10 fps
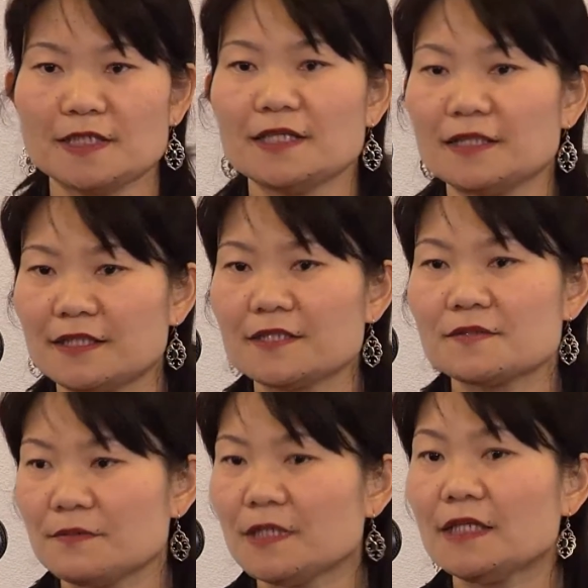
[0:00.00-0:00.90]
It is
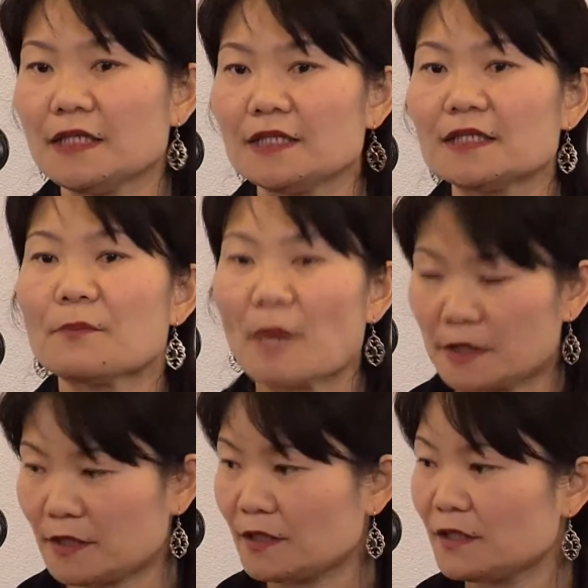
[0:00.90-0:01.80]
really the
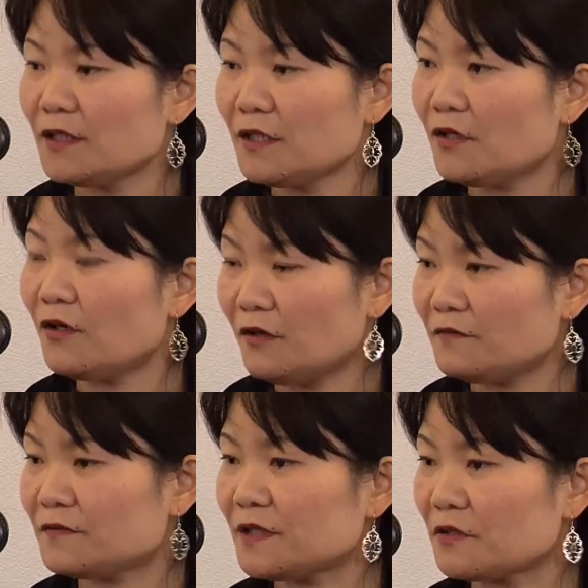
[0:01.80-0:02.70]
matter of
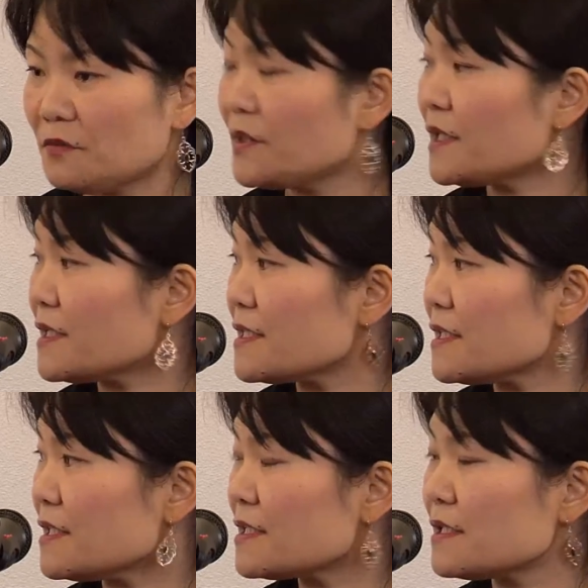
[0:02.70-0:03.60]
the
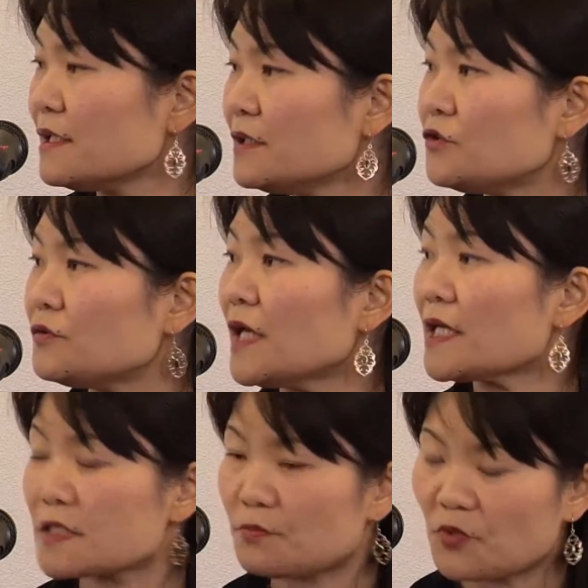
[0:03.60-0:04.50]
competencies to
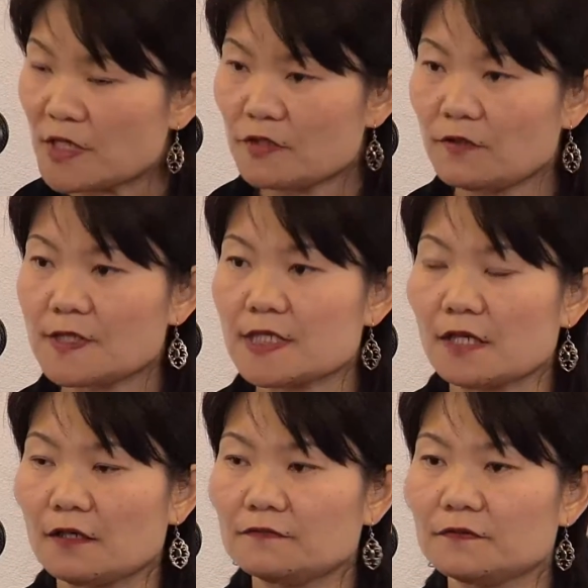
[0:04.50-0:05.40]
express
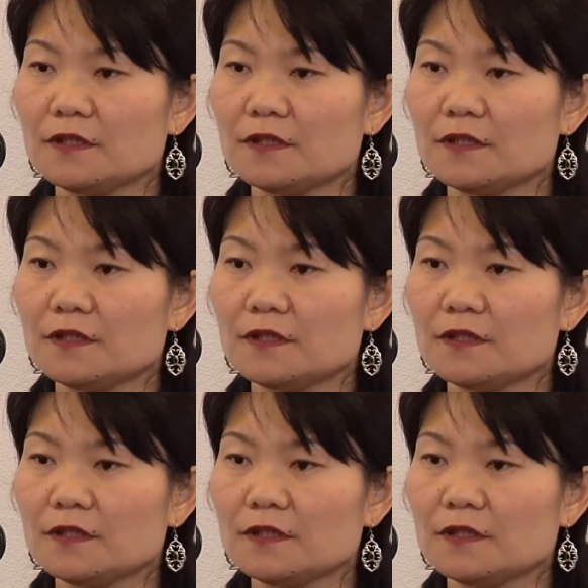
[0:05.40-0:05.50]
yourself,